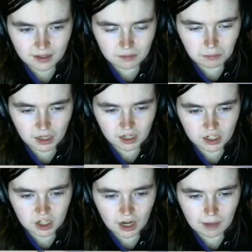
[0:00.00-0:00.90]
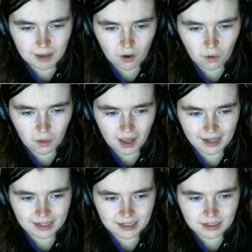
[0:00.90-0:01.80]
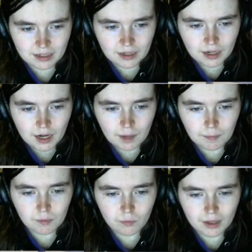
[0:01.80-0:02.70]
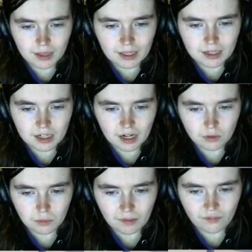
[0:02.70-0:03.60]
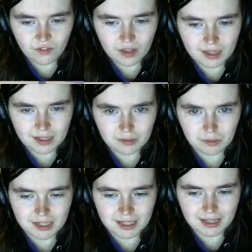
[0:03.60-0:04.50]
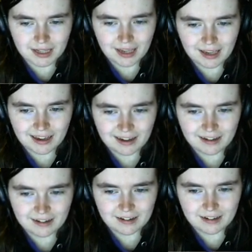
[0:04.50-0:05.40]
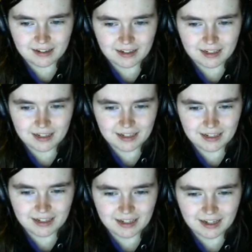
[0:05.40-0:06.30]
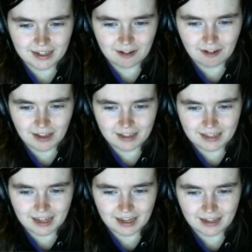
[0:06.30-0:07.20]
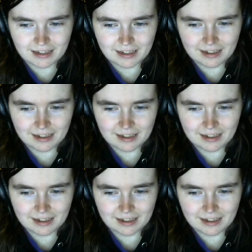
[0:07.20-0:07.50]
Monica taught me a whole lot. I've been really in touch with my feelings recently. I don't like that.